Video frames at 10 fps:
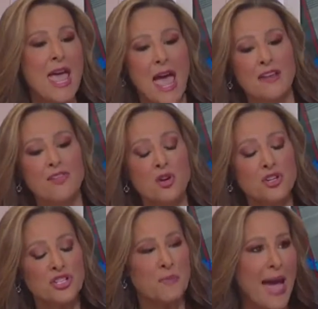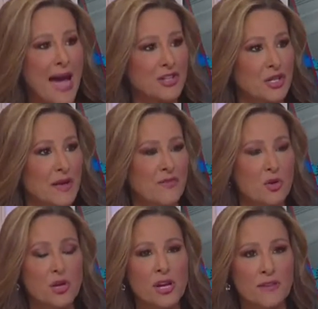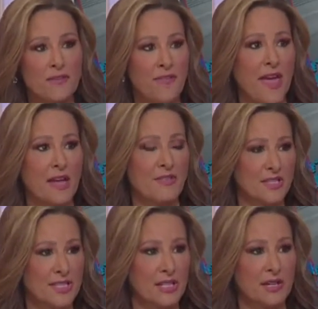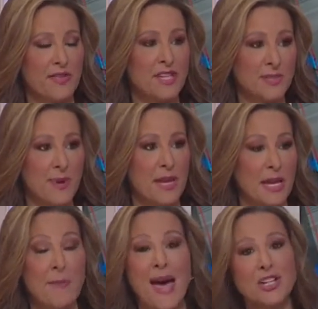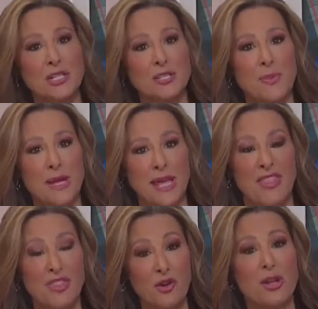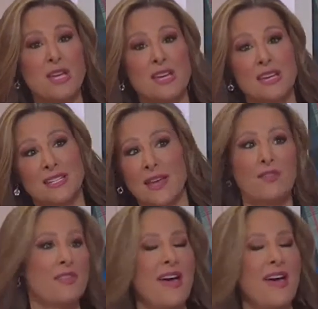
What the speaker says: And if you can just imagine, if you look at a fan on the ceiling that's spinning, imagine it spinning at 37,000